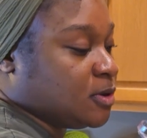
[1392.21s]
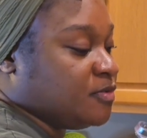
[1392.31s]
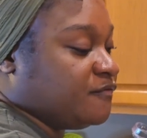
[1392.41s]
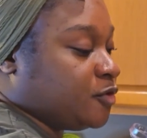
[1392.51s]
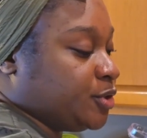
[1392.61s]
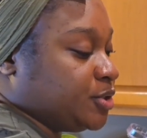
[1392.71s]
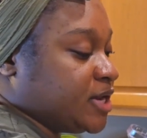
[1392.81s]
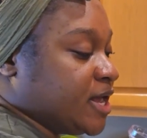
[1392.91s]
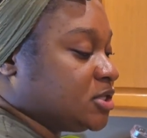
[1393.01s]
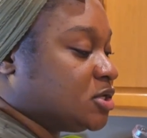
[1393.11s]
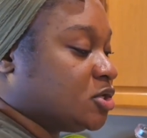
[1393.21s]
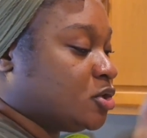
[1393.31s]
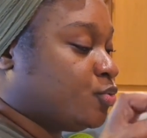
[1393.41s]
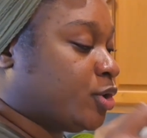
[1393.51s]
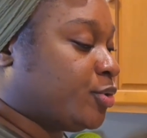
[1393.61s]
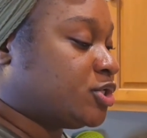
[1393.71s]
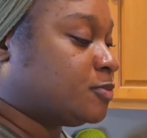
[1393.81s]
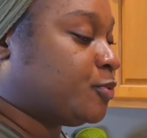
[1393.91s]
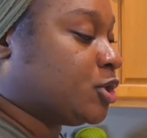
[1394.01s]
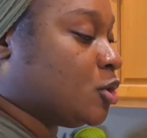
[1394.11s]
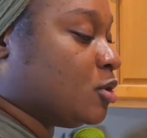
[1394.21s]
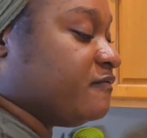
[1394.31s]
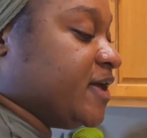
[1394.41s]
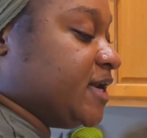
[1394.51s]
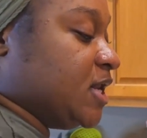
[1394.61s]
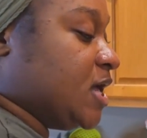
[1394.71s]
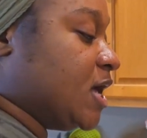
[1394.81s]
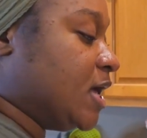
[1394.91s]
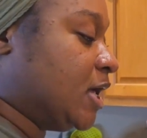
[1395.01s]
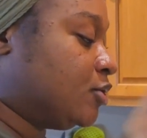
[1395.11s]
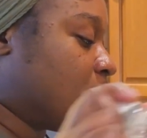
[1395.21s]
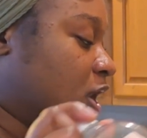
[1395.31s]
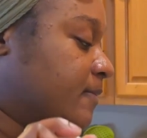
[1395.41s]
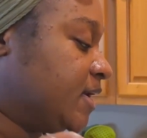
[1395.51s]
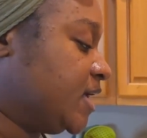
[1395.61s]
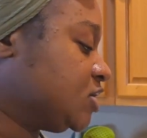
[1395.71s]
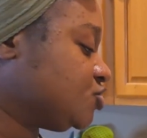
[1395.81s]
But before we do that, we're going to put our vanilla and our almond